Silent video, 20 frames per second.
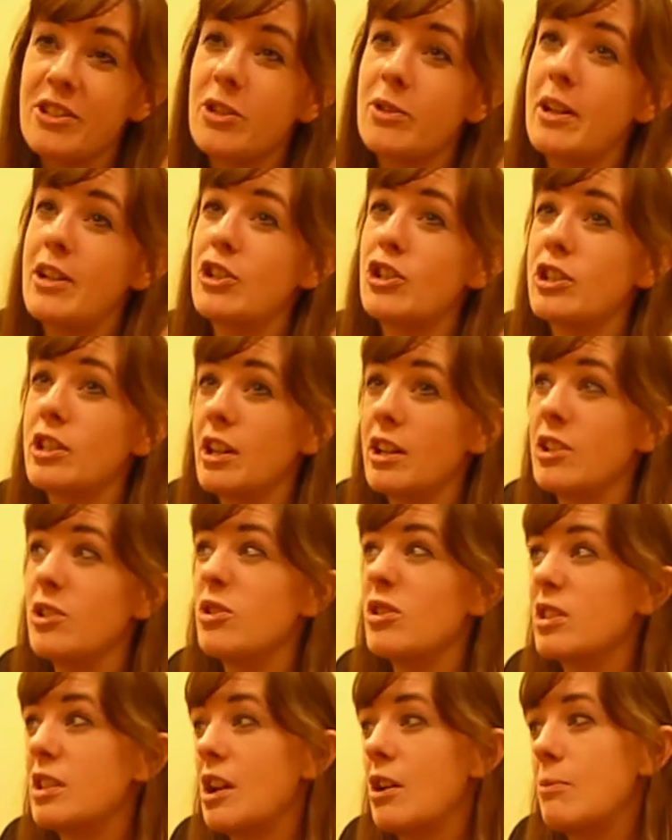So that should tell you
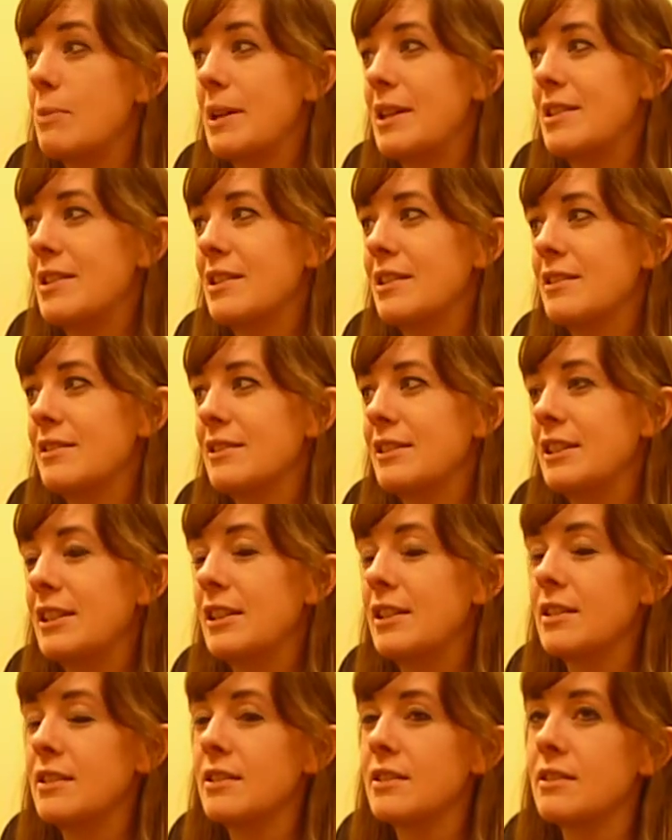just how amazing
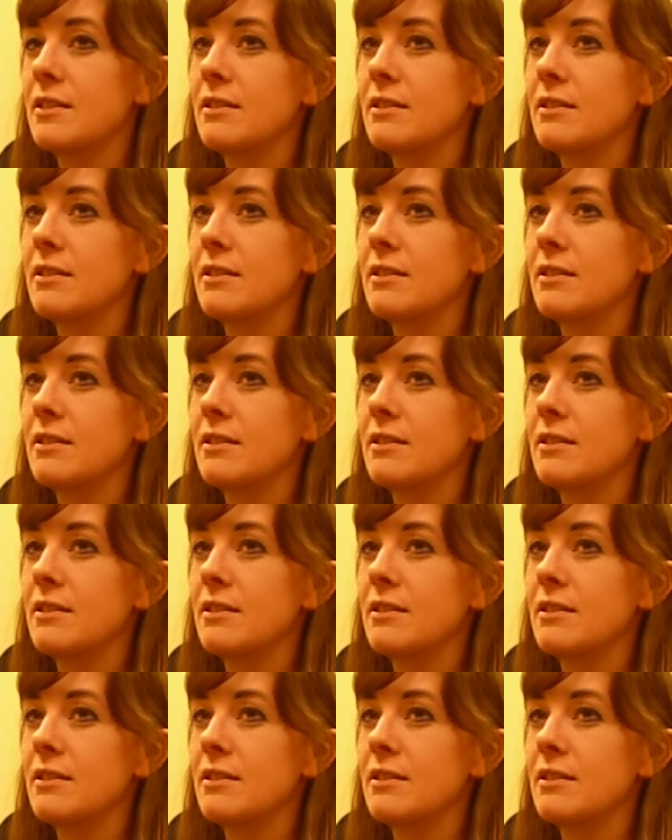it is.